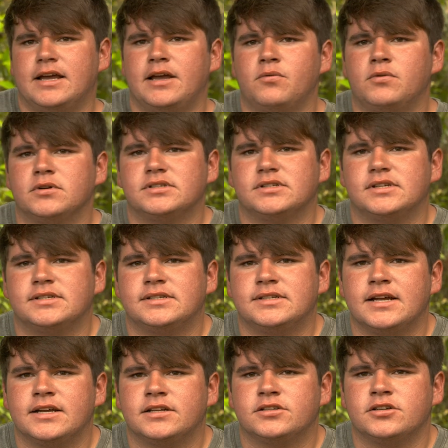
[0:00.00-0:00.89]
He wants to
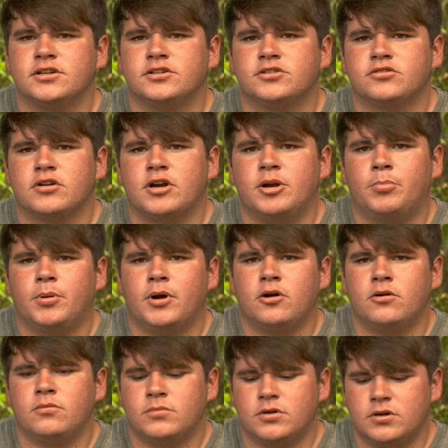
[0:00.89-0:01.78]
stick to his
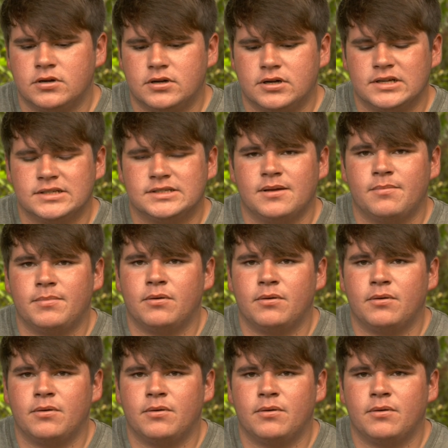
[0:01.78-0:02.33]
three-prong hook because it's